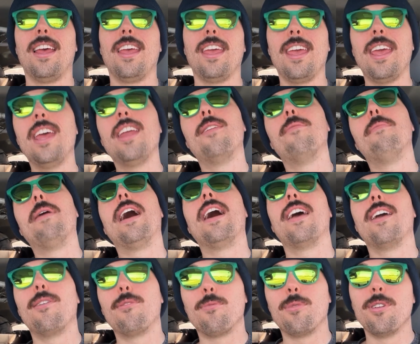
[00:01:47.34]
in
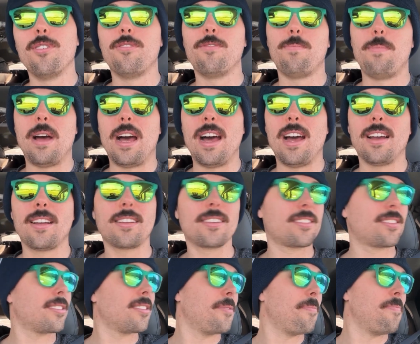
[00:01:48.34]
my roof
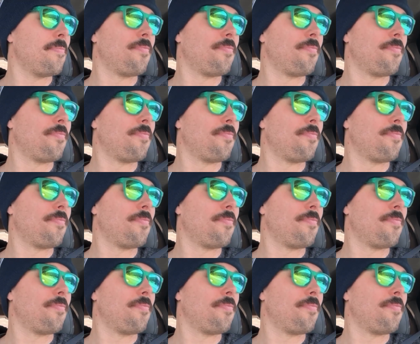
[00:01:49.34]
box.